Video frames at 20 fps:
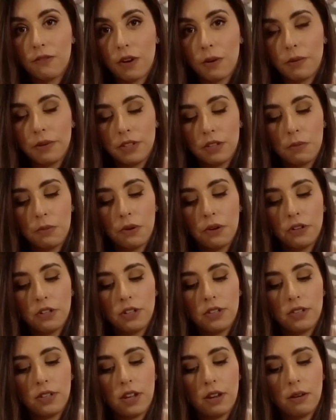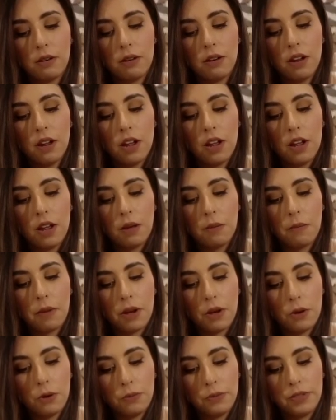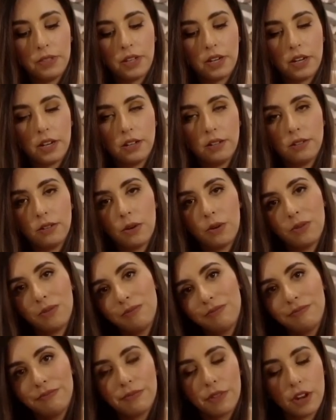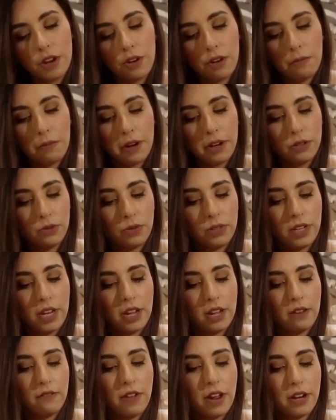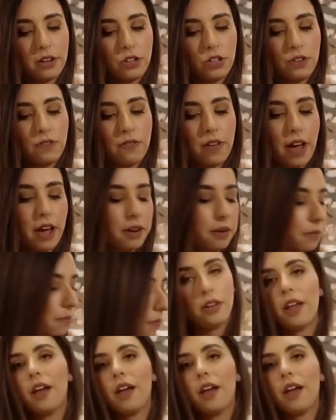was to purchase in my home city. So, you know, I might as well take advantage of that.